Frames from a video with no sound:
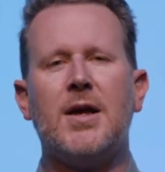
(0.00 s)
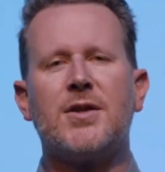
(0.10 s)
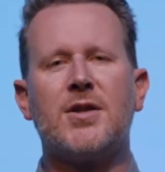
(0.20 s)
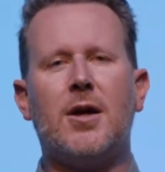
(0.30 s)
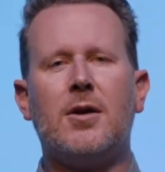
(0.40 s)

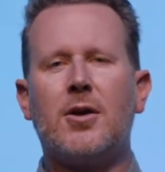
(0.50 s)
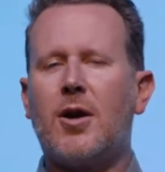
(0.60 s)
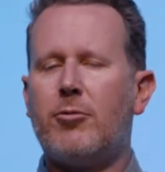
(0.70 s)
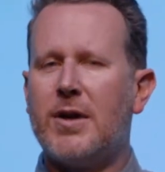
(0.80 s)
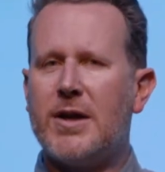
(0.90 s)
So look,
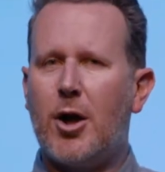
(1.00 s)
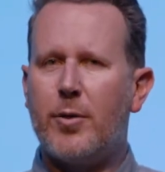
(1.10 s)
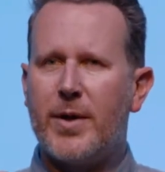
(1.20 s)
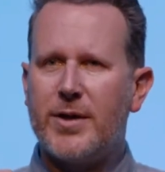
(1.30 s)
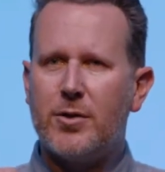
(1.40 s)
I really
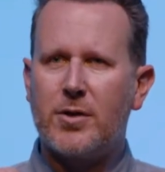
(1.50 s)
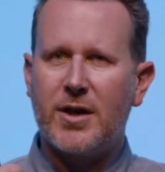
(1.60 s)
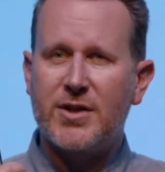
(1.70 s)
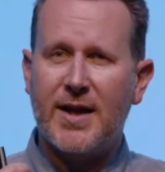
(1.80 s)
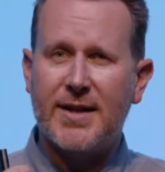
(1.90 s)
hope that you're
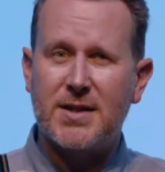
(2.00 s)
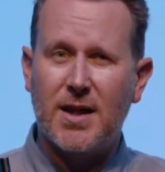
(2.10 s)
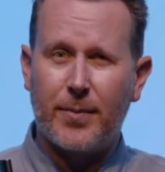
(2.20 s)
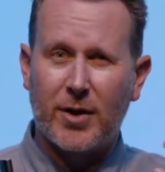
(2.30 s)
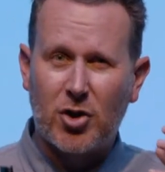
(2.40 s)
going to take
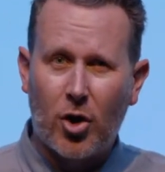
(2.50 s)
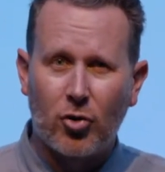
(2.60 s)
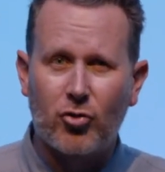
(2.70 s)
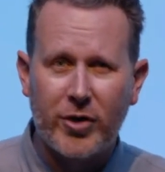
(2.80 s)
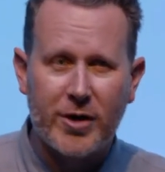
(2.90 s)
something
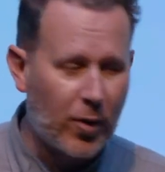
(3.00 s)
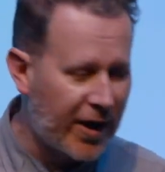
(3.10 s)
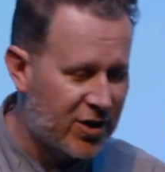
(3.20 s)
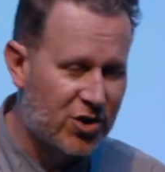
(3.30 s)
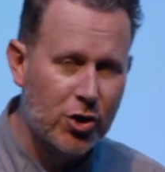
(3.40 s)
concrete
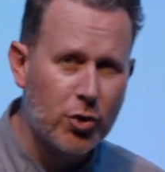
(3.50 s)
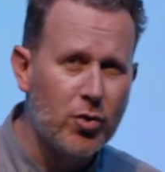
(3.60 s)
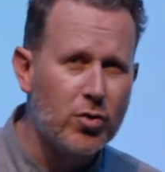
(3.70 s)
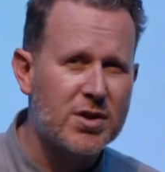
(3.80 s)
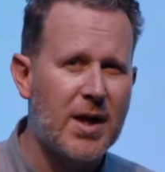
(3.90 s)
away.
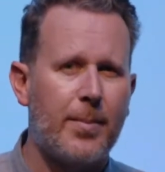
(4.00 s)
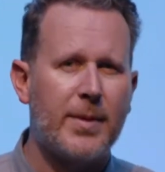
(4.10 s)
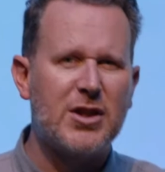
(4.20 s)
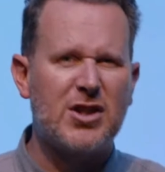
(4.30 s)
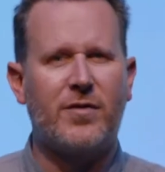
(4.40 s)
Do
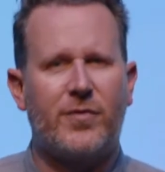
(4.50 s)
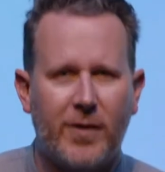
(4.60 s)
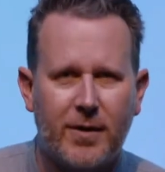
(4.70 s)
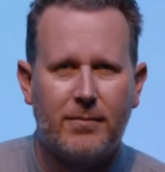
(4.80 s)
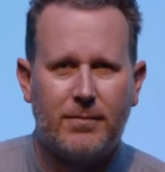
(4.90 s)
something
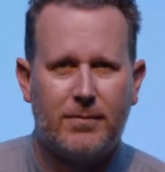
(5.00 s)
different.